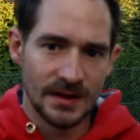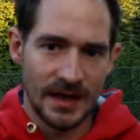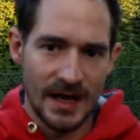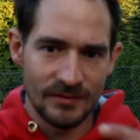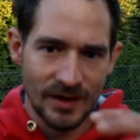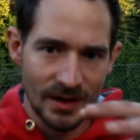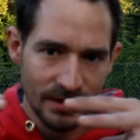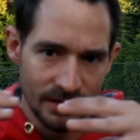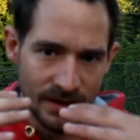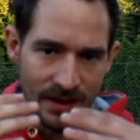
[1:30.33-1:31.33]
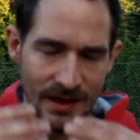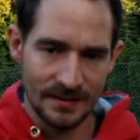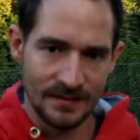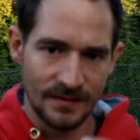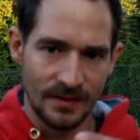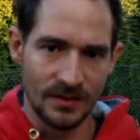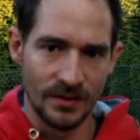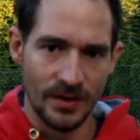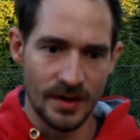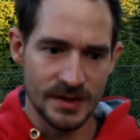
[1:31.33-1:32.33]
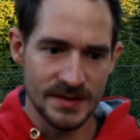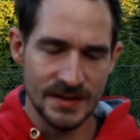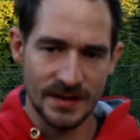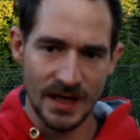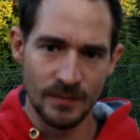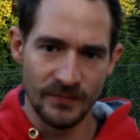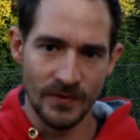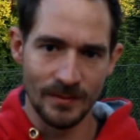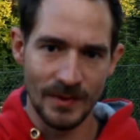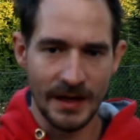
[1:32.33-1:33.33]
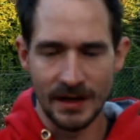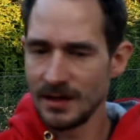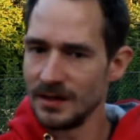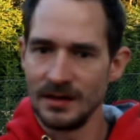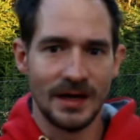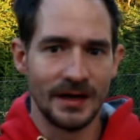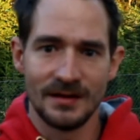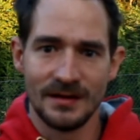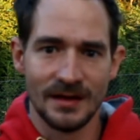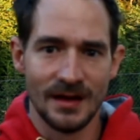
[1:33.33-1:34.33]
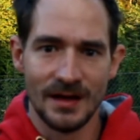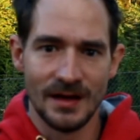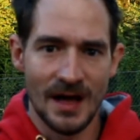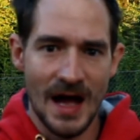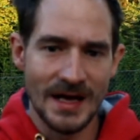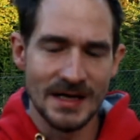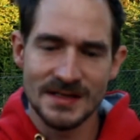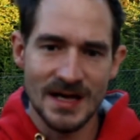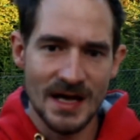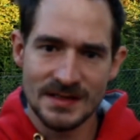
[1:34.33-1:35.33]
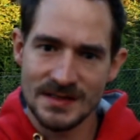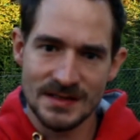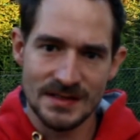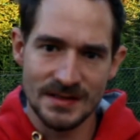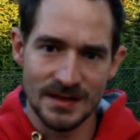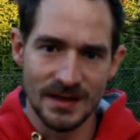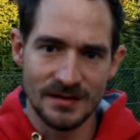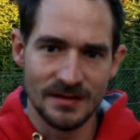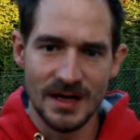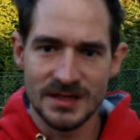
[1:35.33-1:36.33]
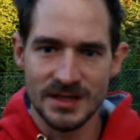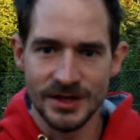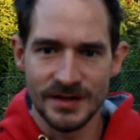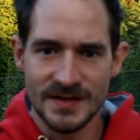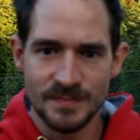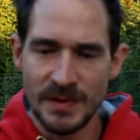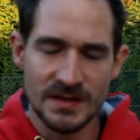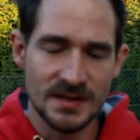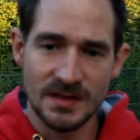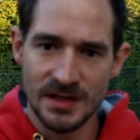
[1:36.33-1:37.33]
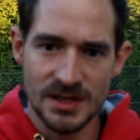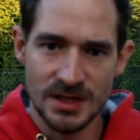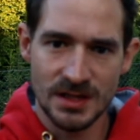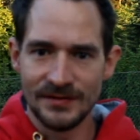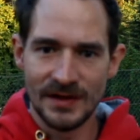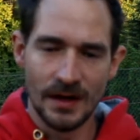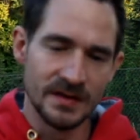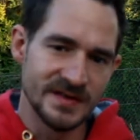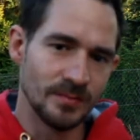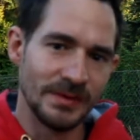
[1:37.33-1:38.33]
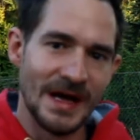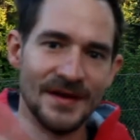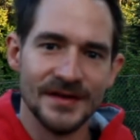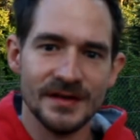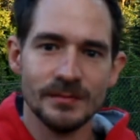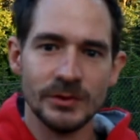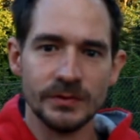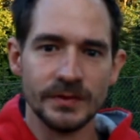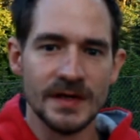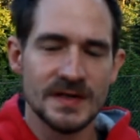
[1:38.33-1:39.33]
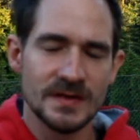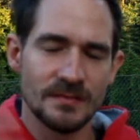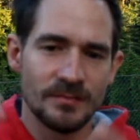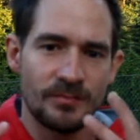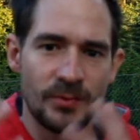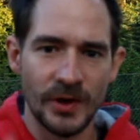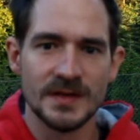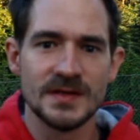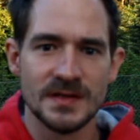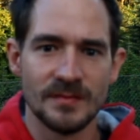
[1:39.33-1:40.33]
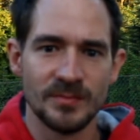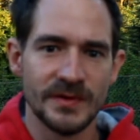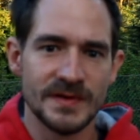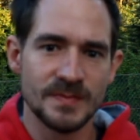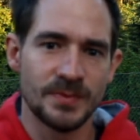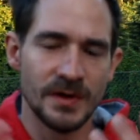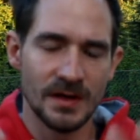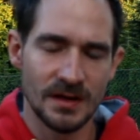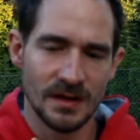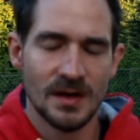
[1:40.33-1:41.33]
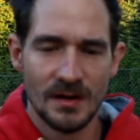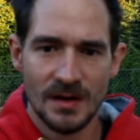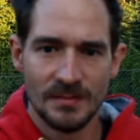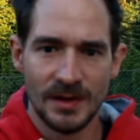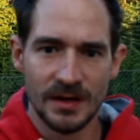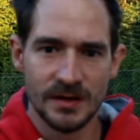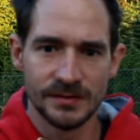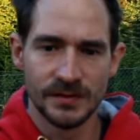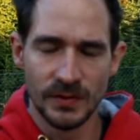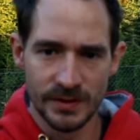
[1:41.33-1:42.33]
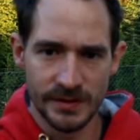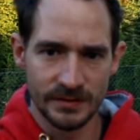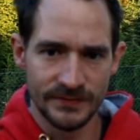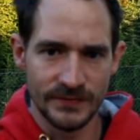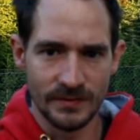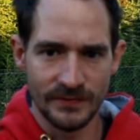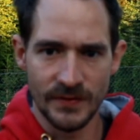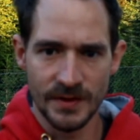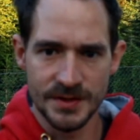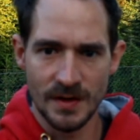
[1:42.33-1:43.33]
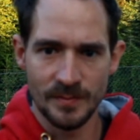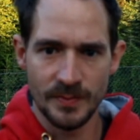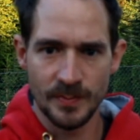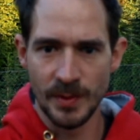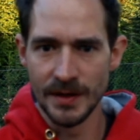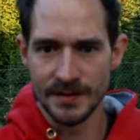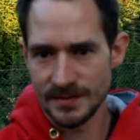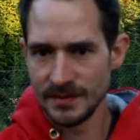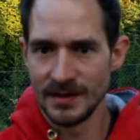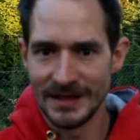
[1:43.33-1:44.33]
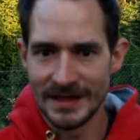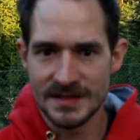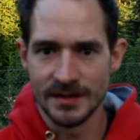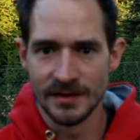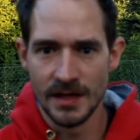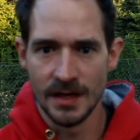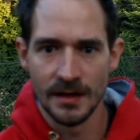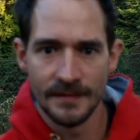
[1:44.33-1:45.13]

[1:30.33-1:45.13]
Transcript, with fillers: then having a look at the Earthscape from like the ISS, International Space Station, and then also Blender in the moon. It's pretty simple, it's pretty beginner tutorial for Photoshop, but let's tune in.